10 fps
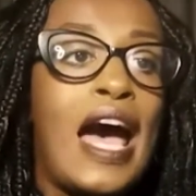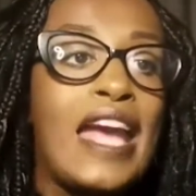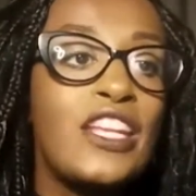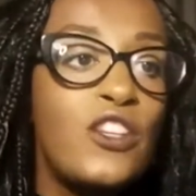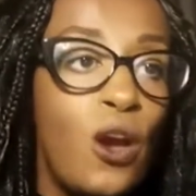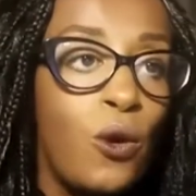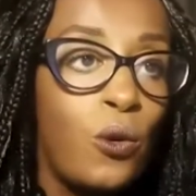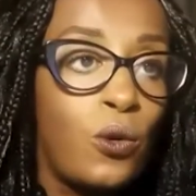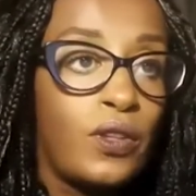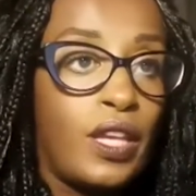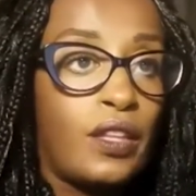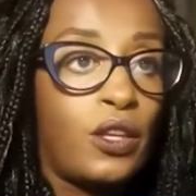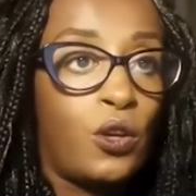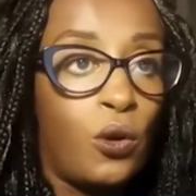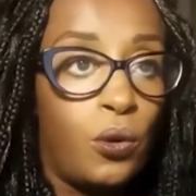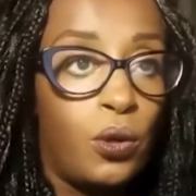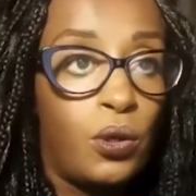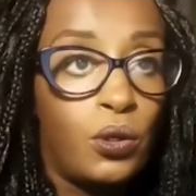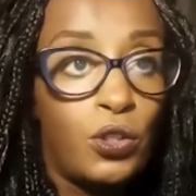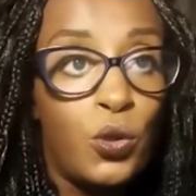I know that the
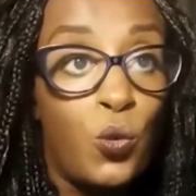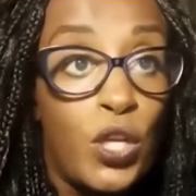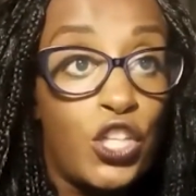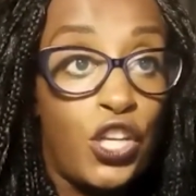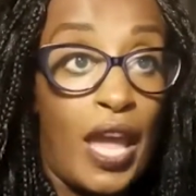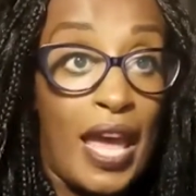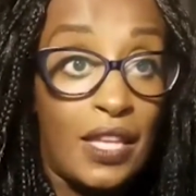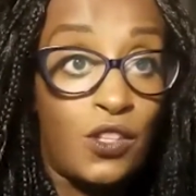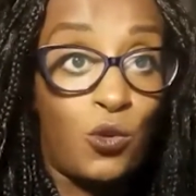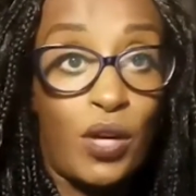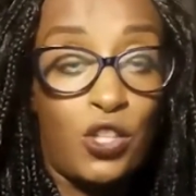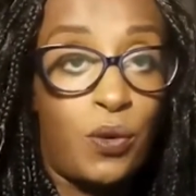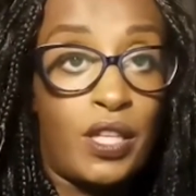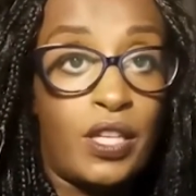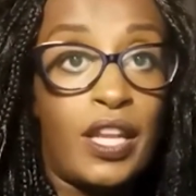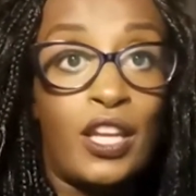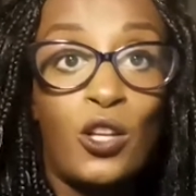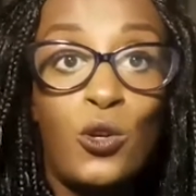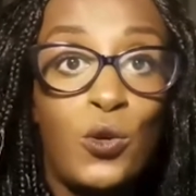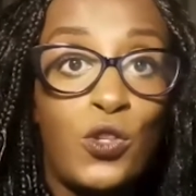cohort which has graduated
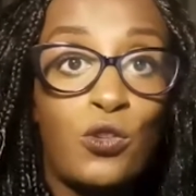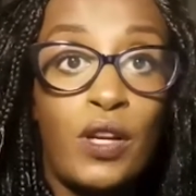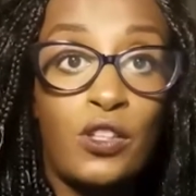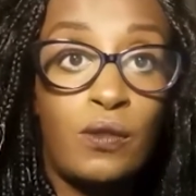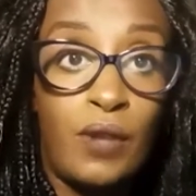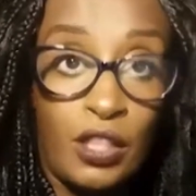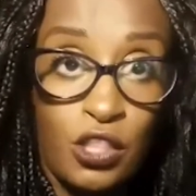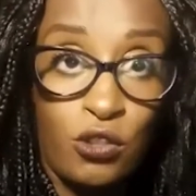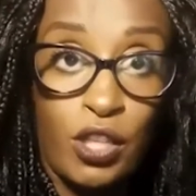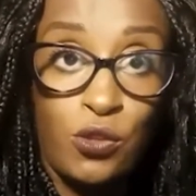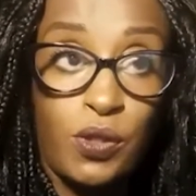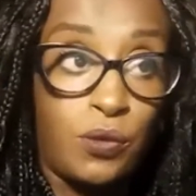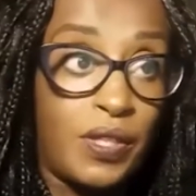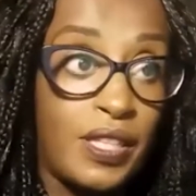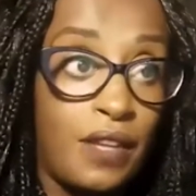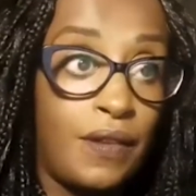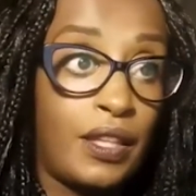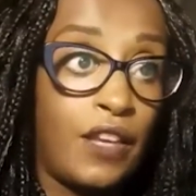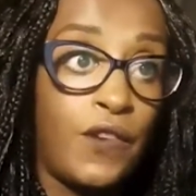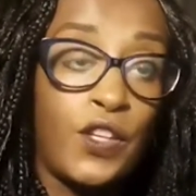includes undergraduates receiving
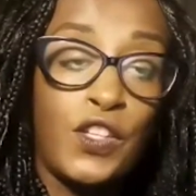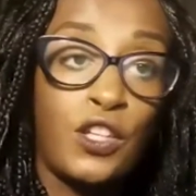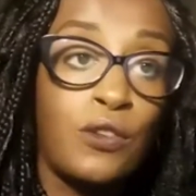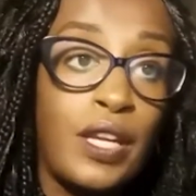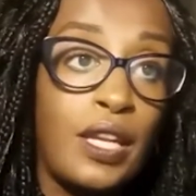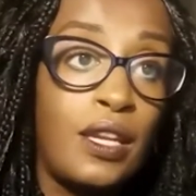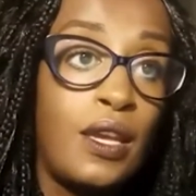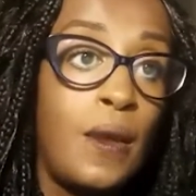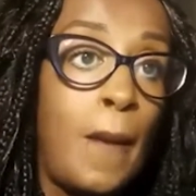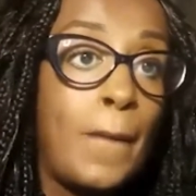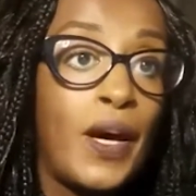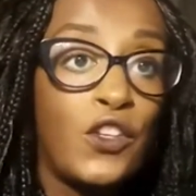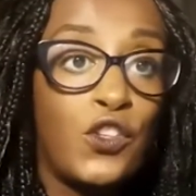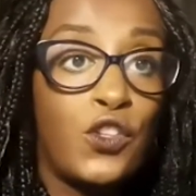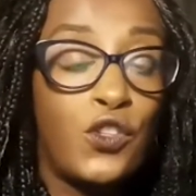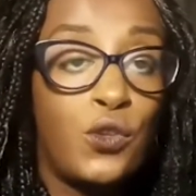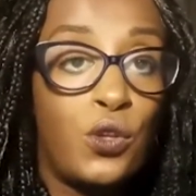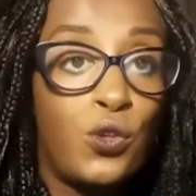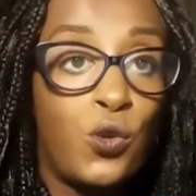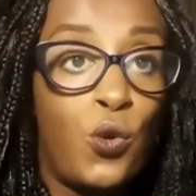their first degree, master's
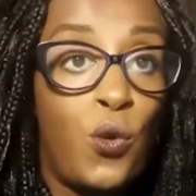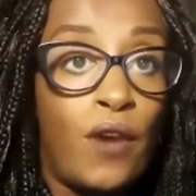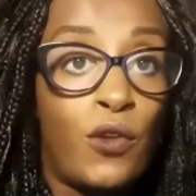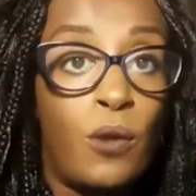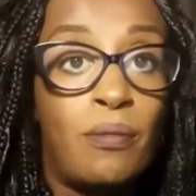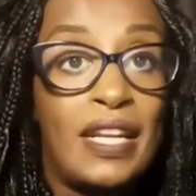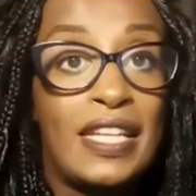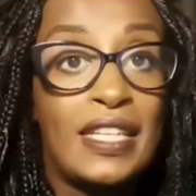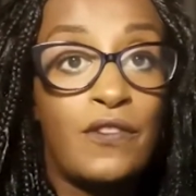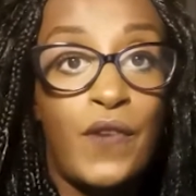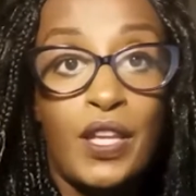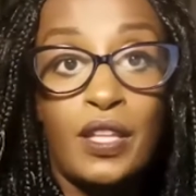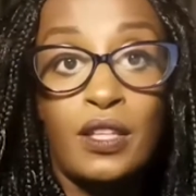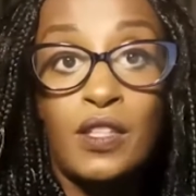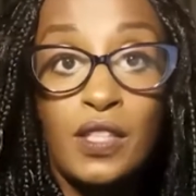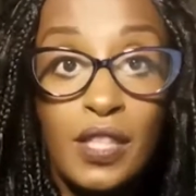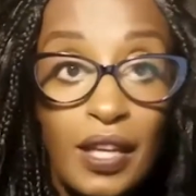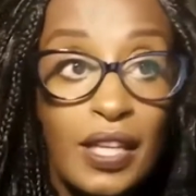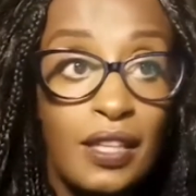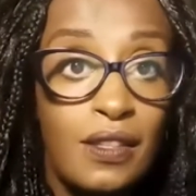students who have completed further
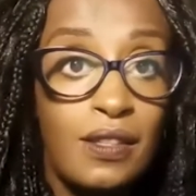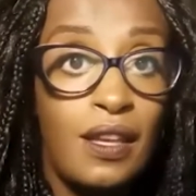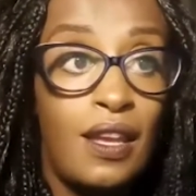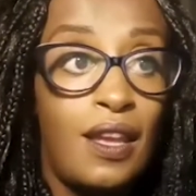studies,